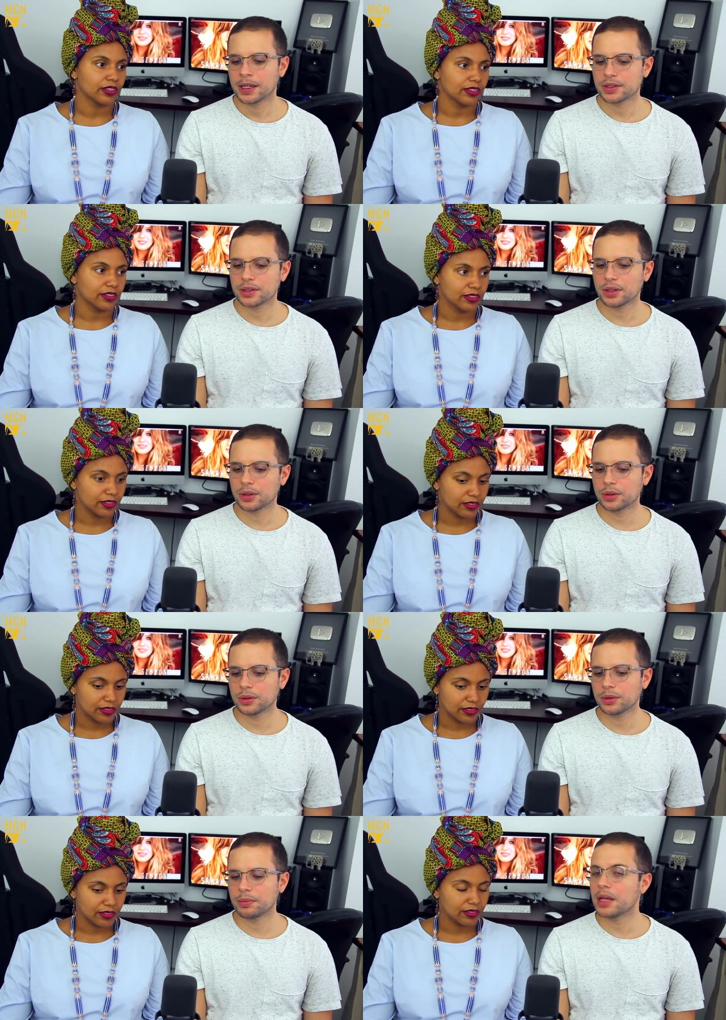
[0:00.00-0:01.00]

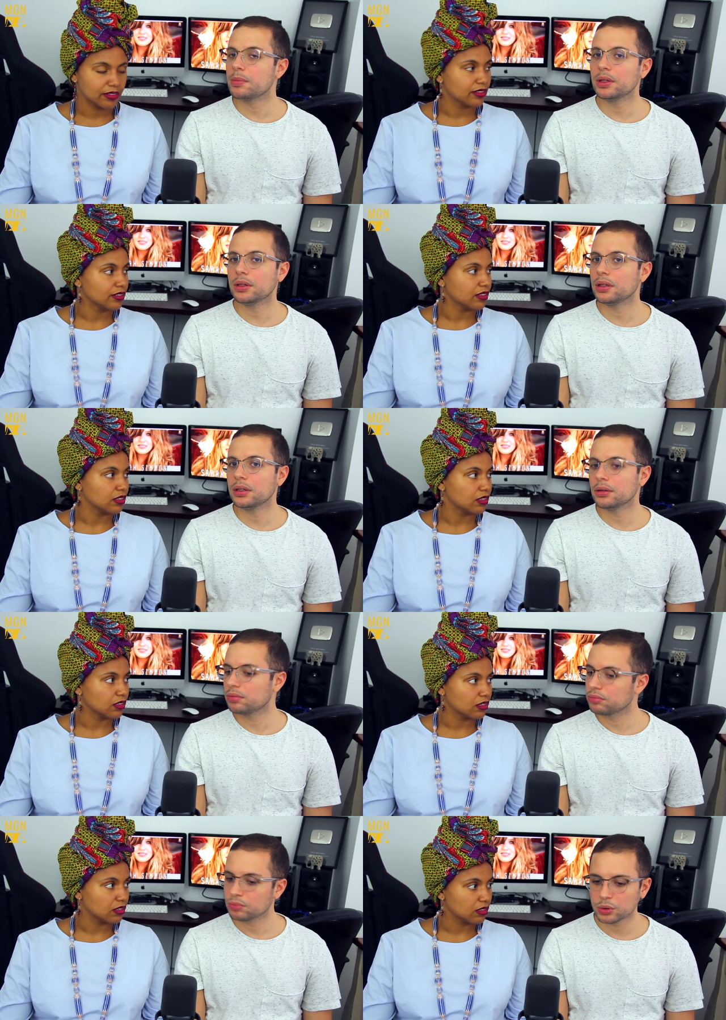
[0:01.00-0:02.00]
Speaker 1: So
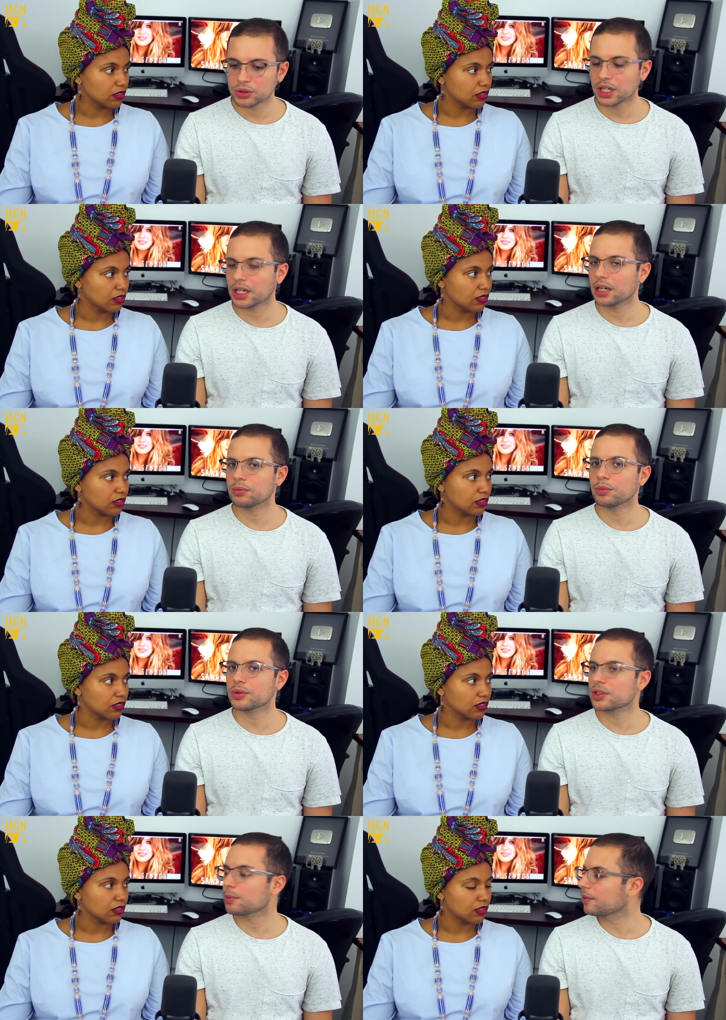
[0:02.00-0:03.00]
maybe we'll check
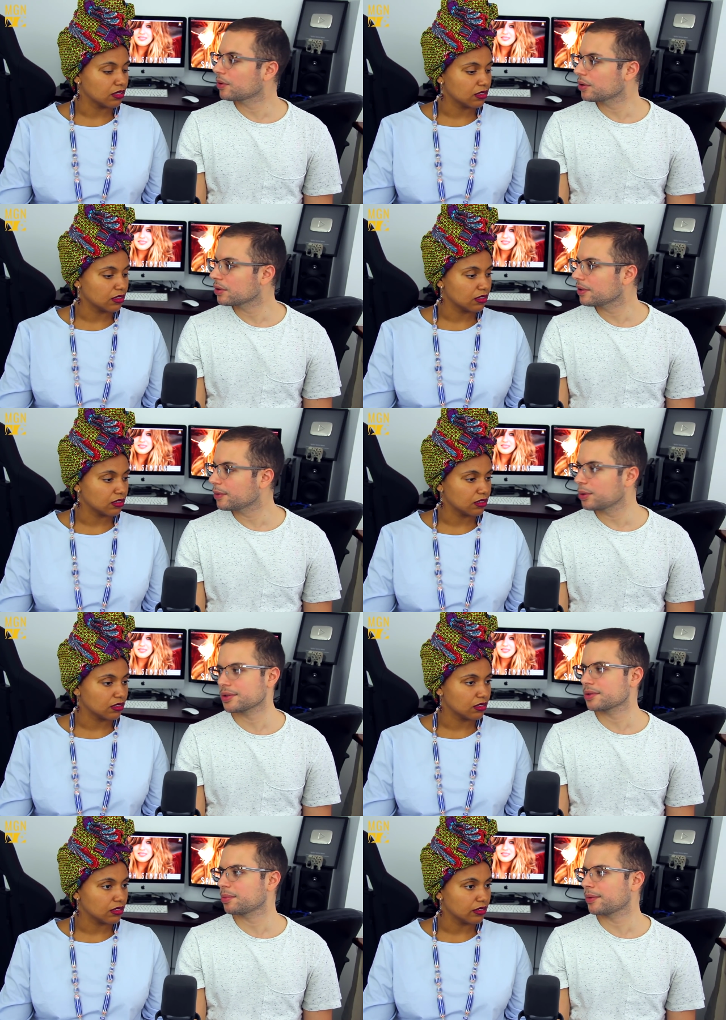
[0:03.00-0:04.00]
out some of The
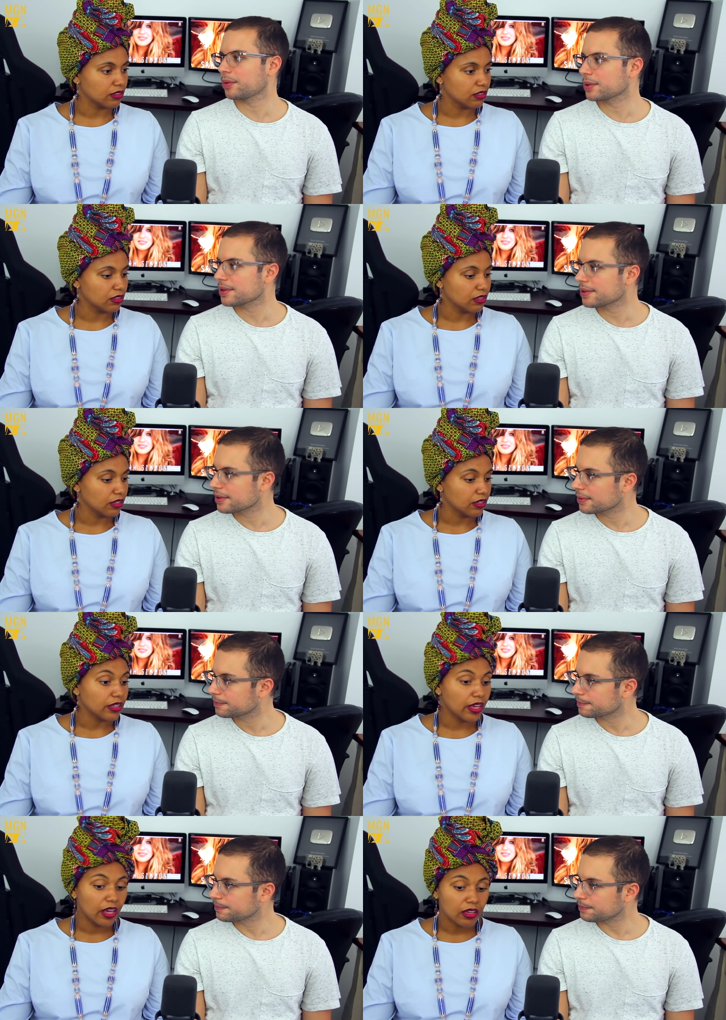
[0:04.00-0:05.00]
Voice performances.
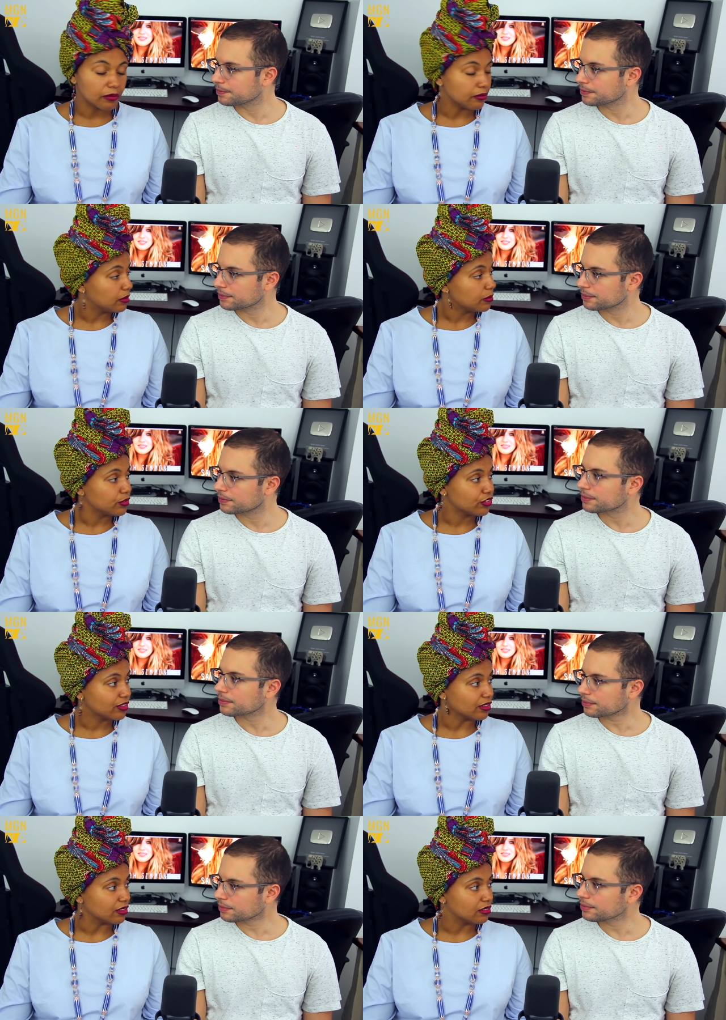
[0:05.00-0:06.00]
Speaker 2: Yeah, maybe we
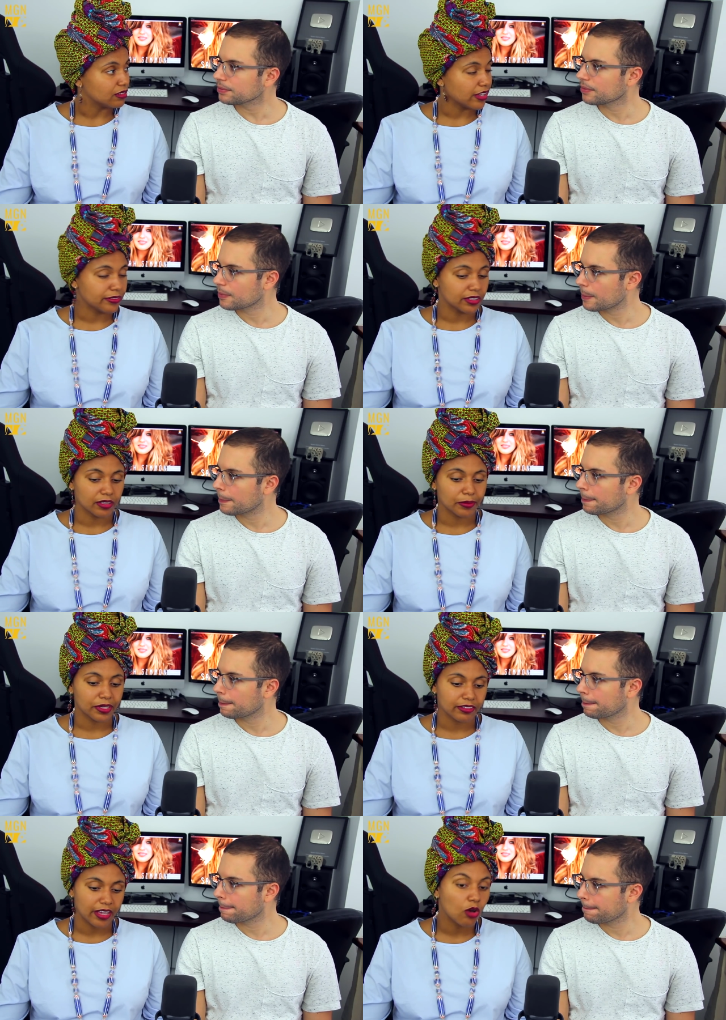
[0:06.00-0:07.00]
should. Definitely,
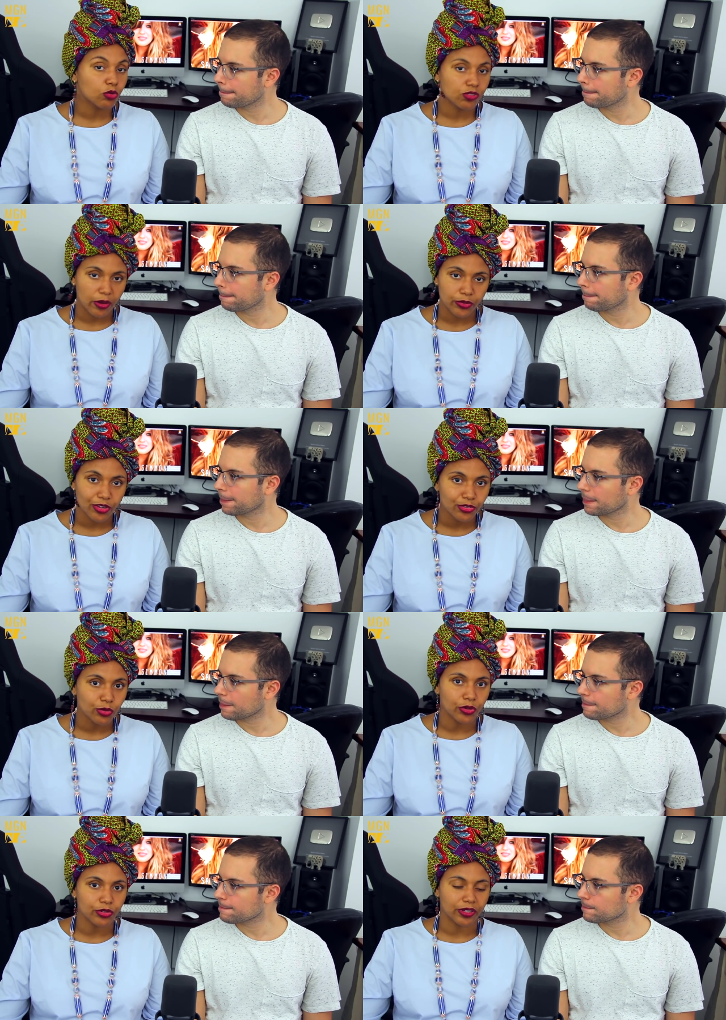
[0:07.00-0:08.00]
because I was
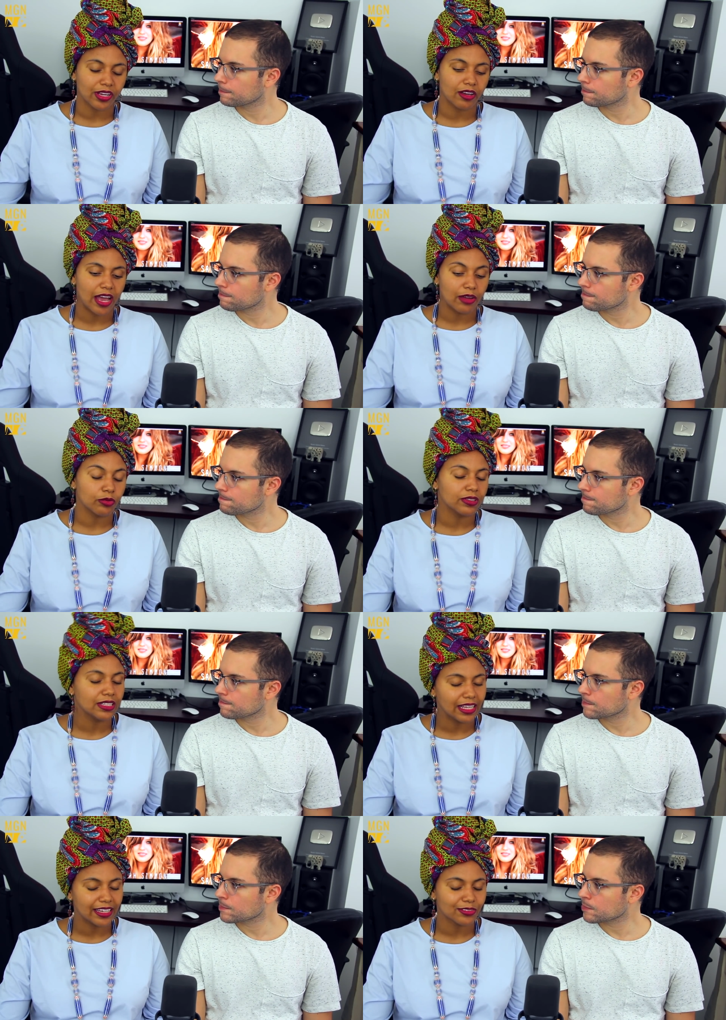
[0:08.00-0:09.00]
also wondering, I
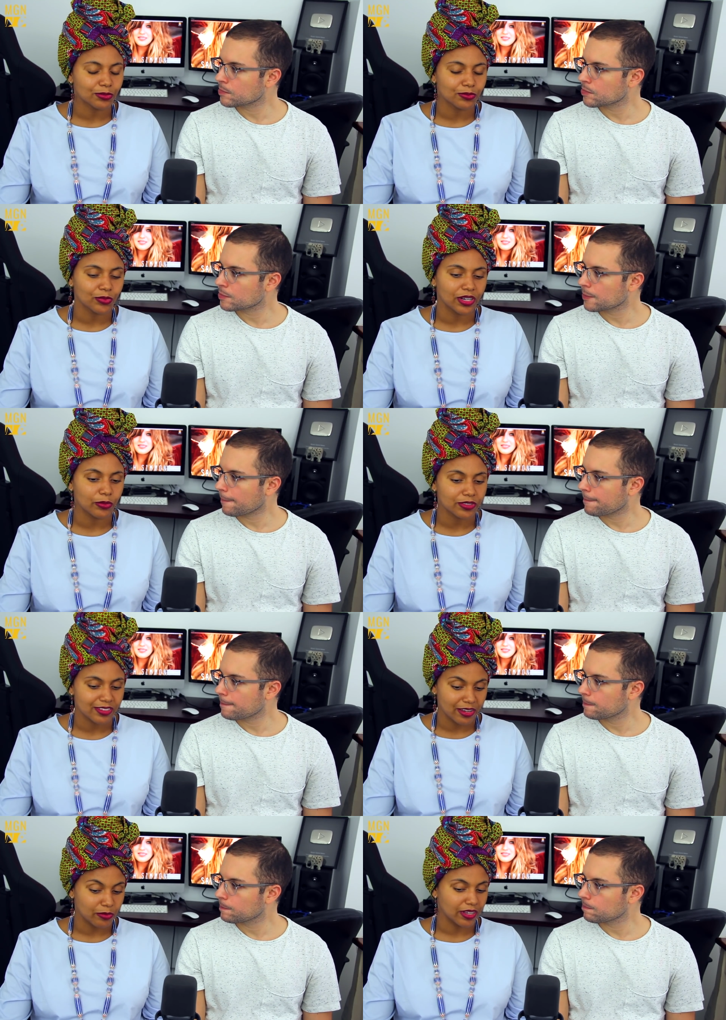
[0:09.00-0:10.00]
really liked what I was
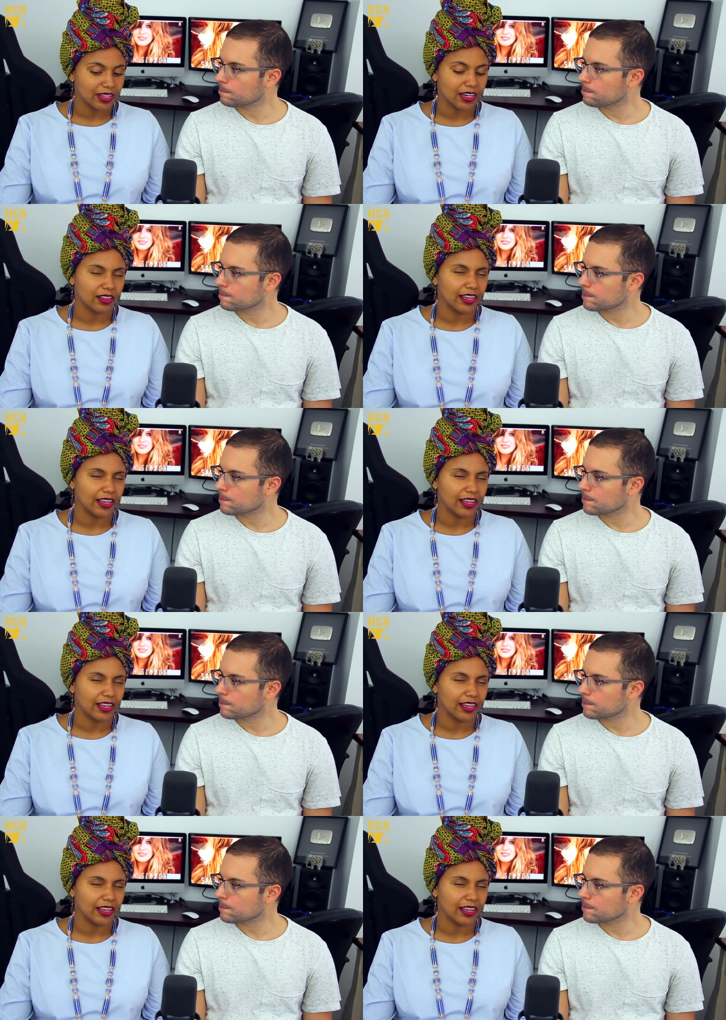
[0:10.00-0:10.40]
hearing and I